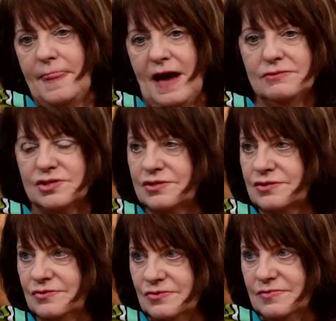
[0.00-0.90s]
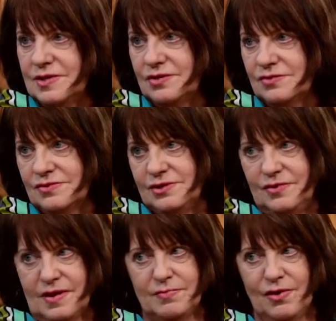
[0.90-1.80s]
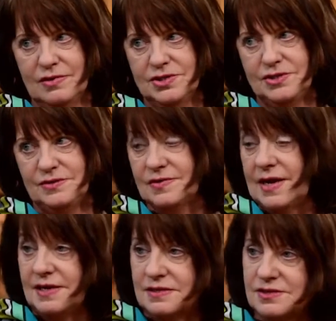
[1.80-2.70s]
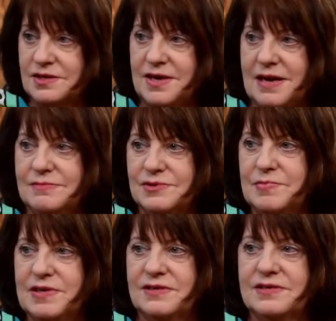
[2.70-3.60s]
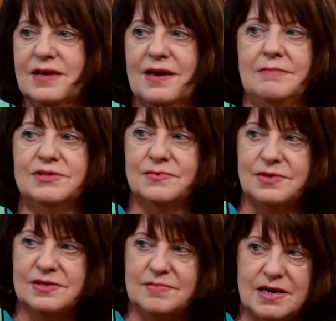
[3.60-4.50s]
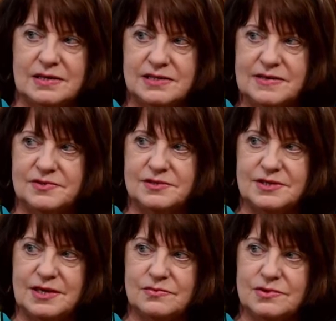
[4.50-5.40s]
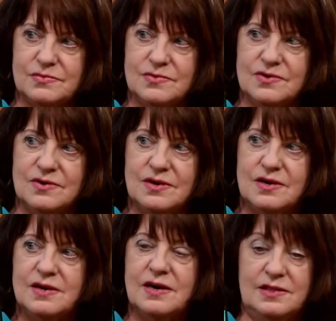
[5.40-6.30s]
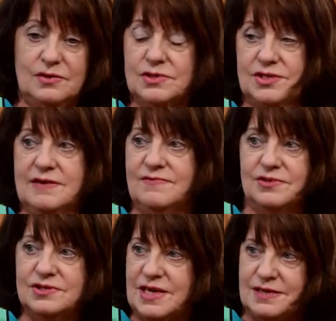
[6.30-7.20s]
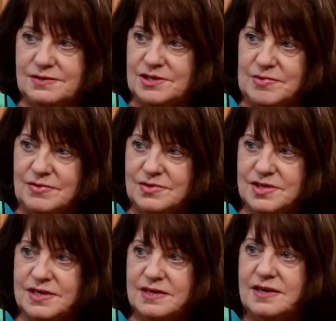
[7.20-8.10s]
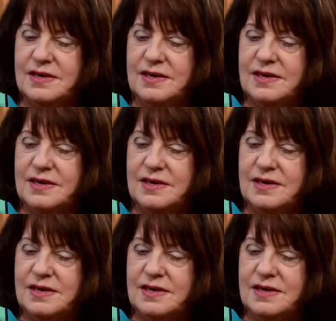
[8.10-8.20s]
I was at school with children who had Polish and Ukrainian surnames because they came to work the mines after the Second World War, and there was therefore a settled community.